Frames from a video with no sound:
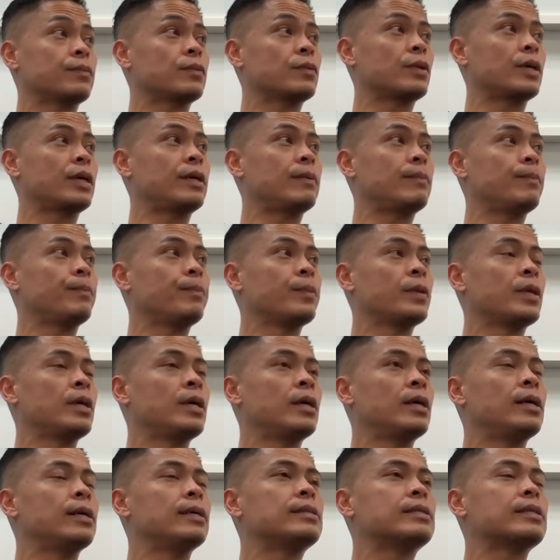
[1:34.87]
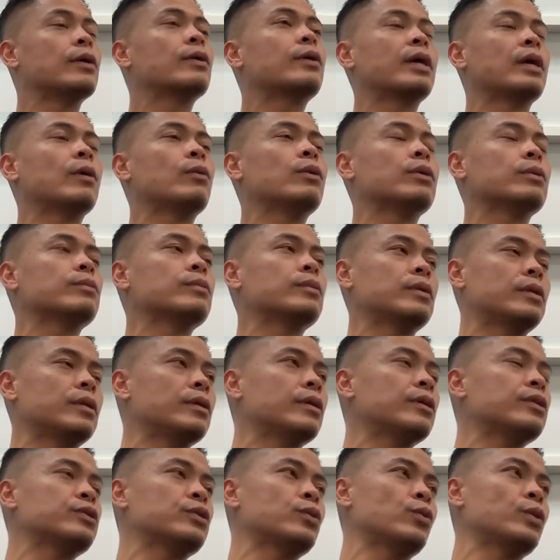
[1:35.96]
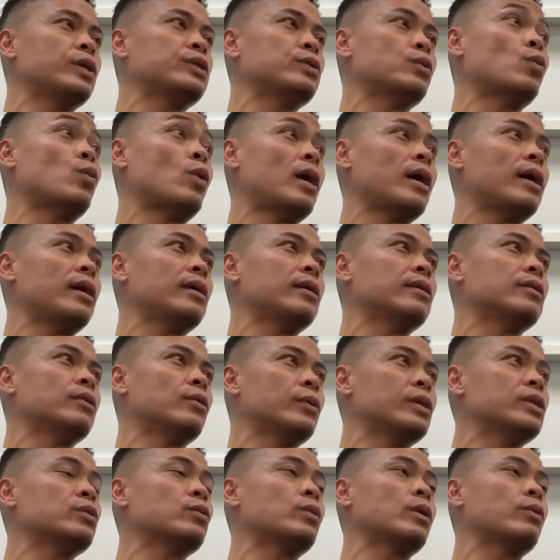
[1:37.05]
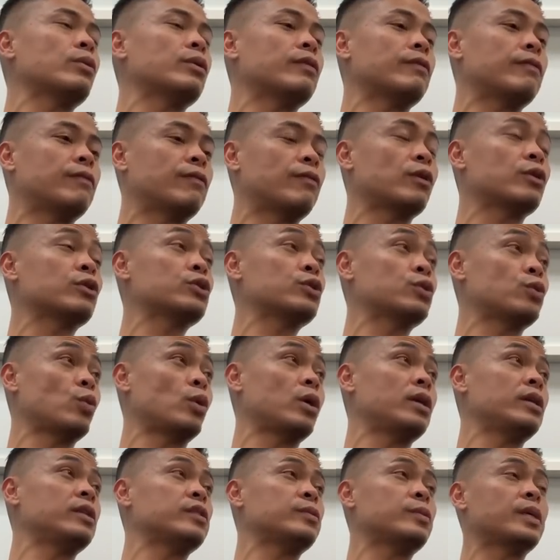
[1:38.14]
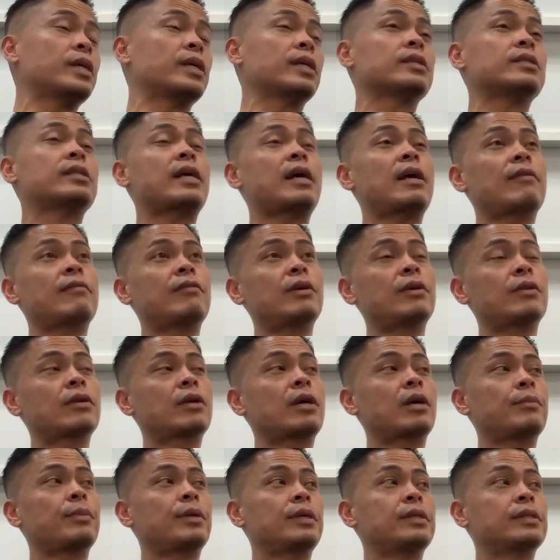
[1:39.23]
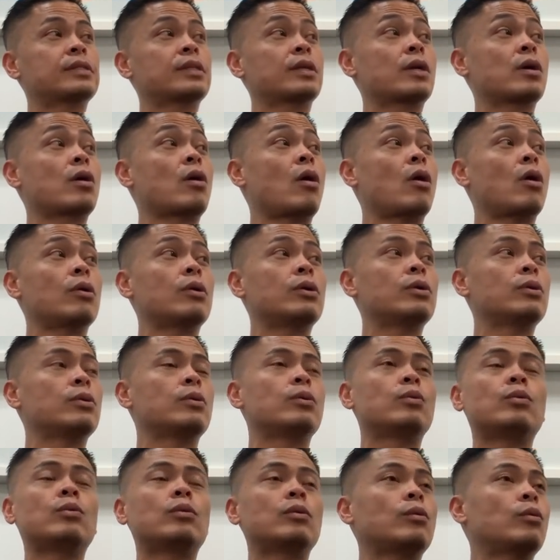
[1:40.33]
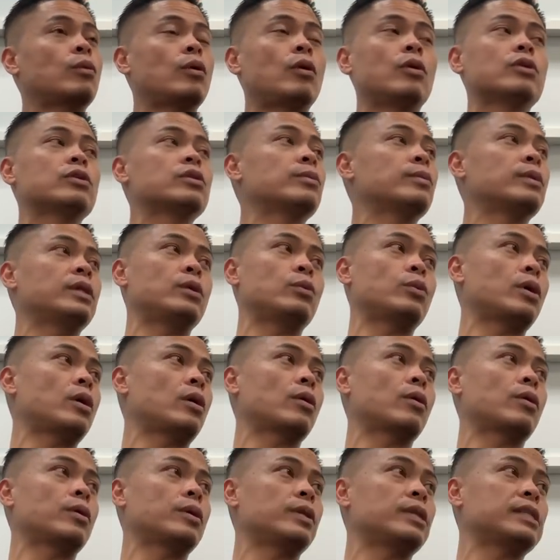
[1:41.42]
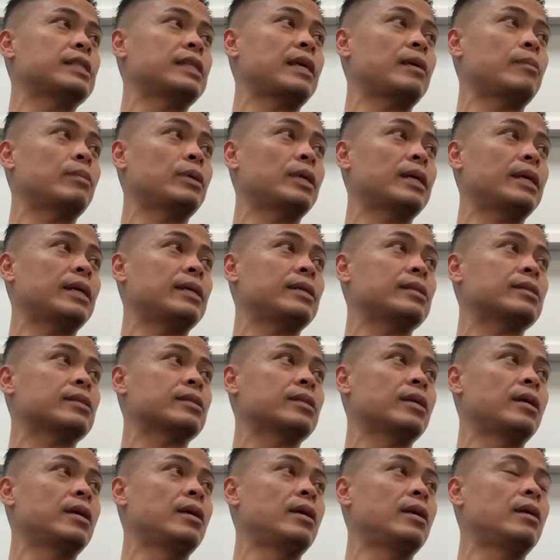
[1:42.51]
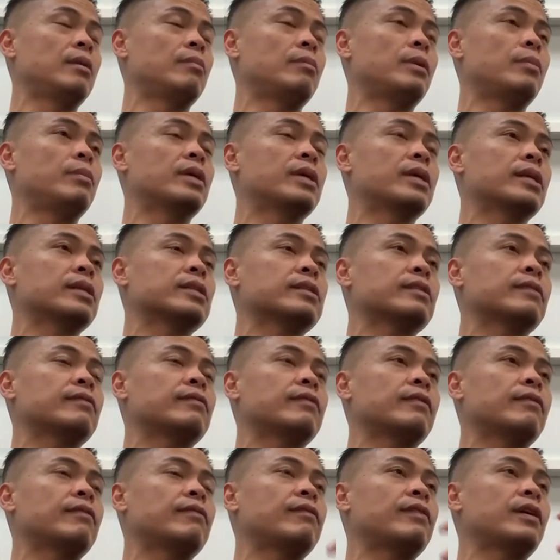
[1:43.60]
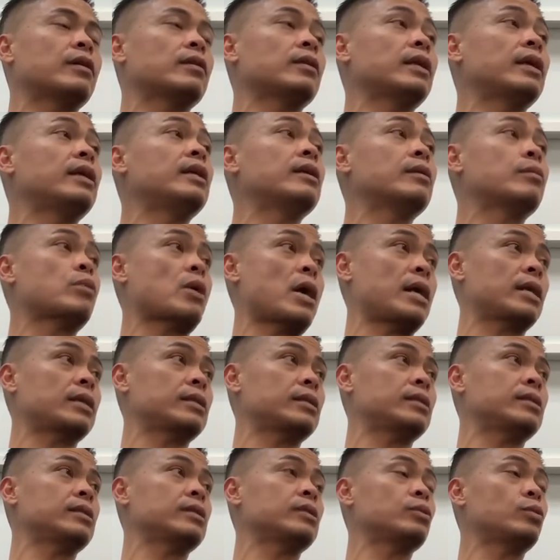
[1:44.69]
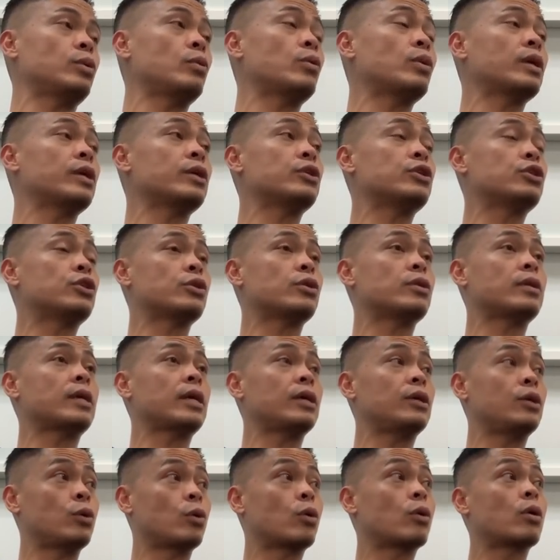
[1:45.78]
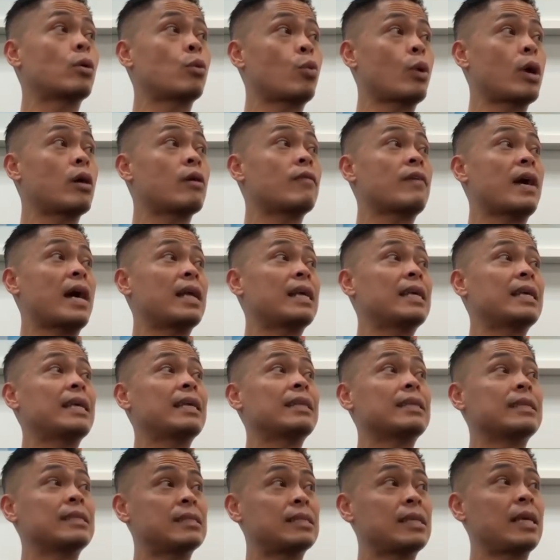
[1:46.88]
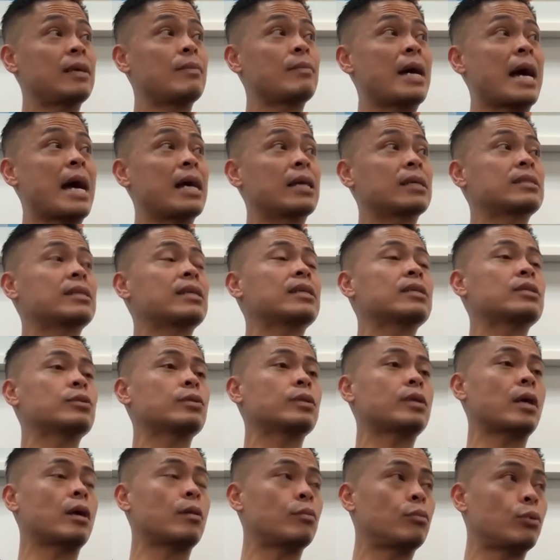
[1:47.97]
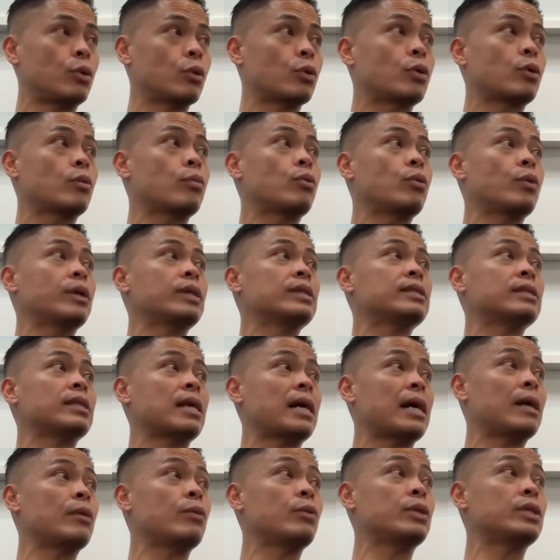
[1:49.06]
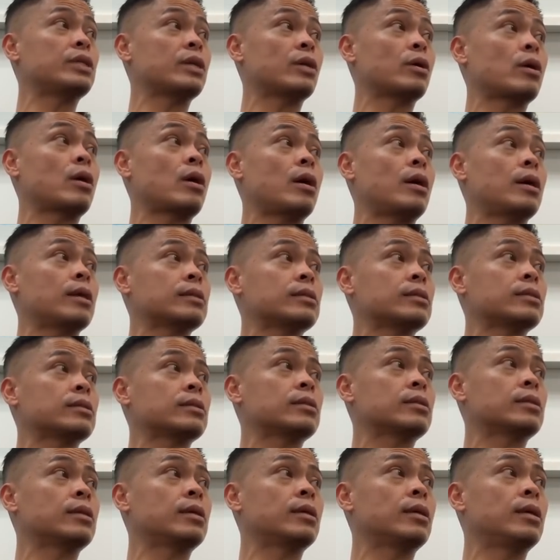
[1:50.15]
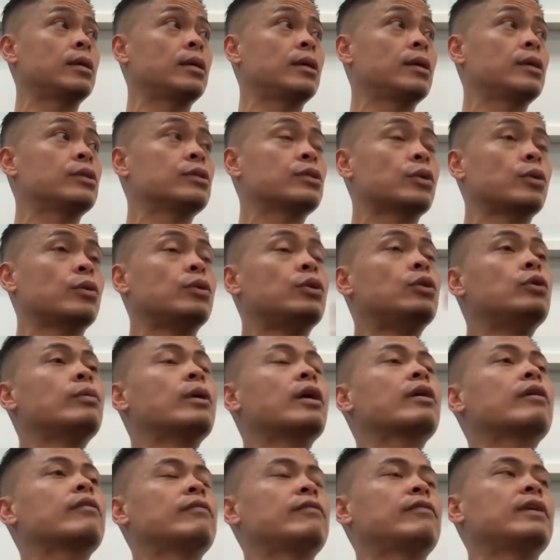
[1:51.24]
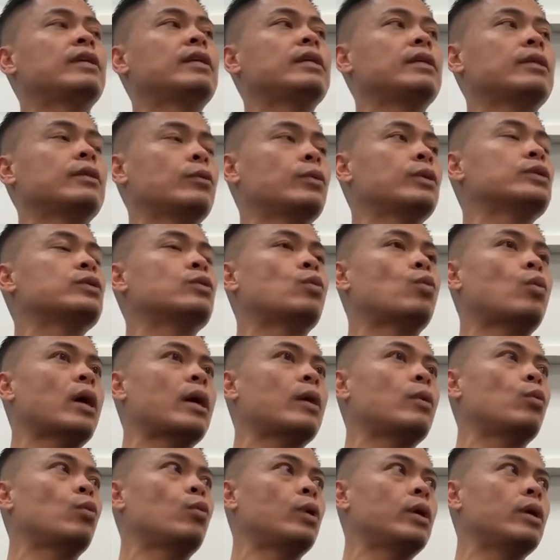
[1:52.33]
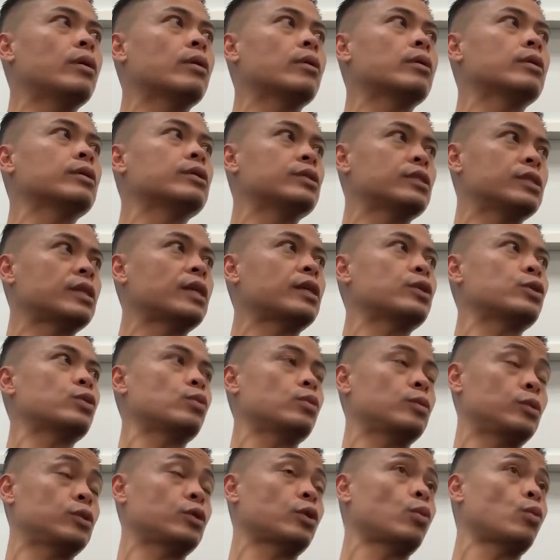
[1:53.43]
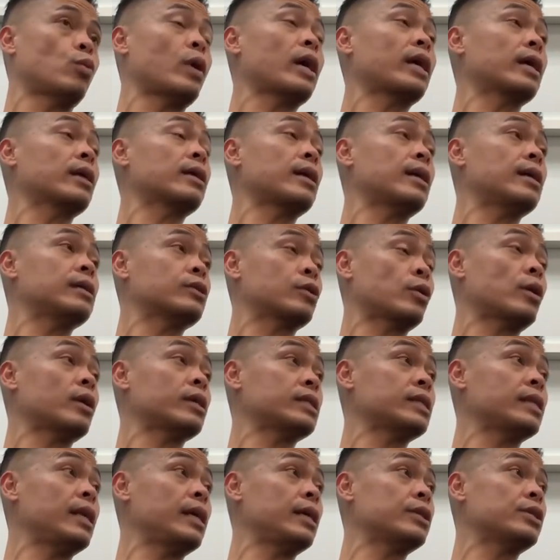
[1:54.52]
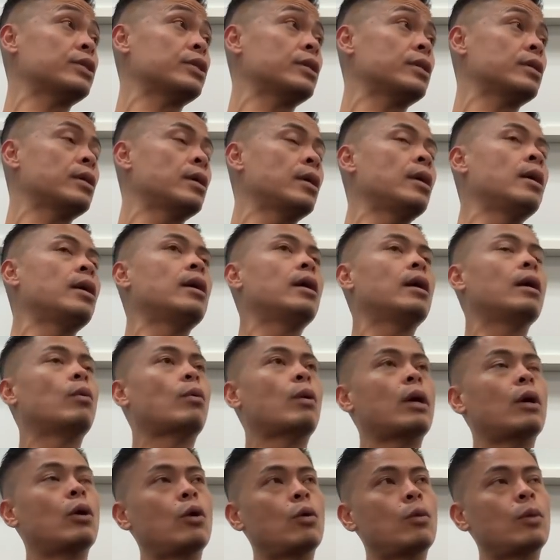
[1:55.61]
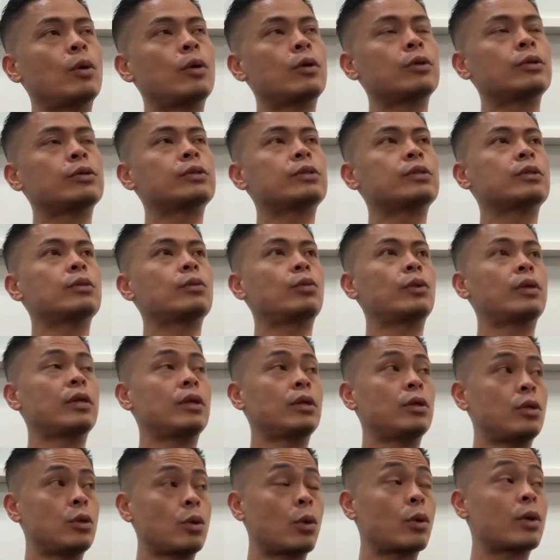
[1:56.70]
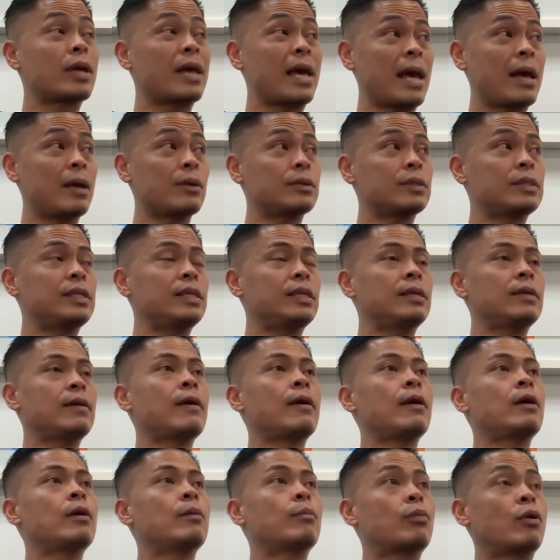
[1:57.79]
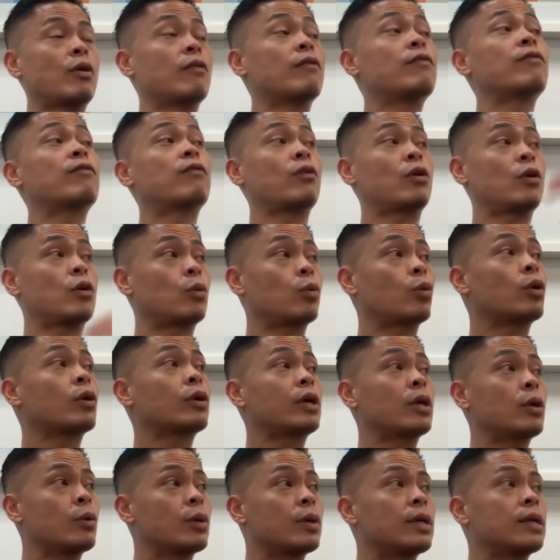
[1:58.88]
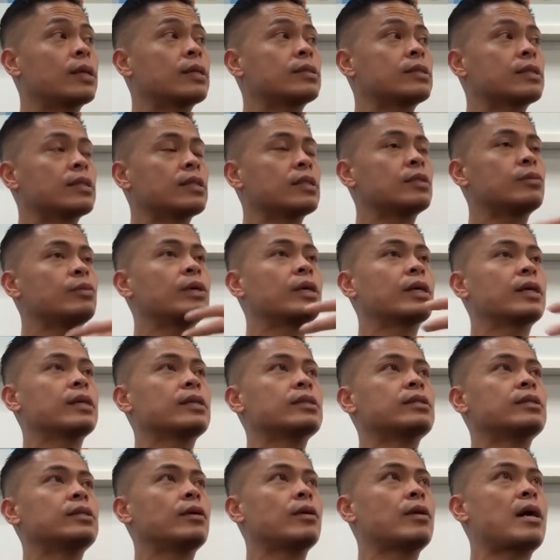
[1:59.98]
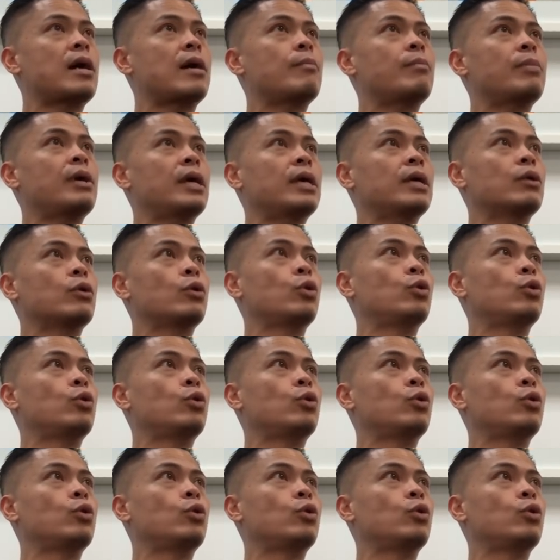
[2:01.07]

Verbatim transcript: right? And say, okay, well, here's the reason why. The reason why we're the first one is because every other company that's going to call you, ultimately, we all go to the same place. But because of fair lending practices, we want to ensure that you're aware of how to get the same access without broker points and high retail costs. So New American Funding, the reason why we're such so recognized across the nation and why homeowners within your county prefer working with us is because they're not paying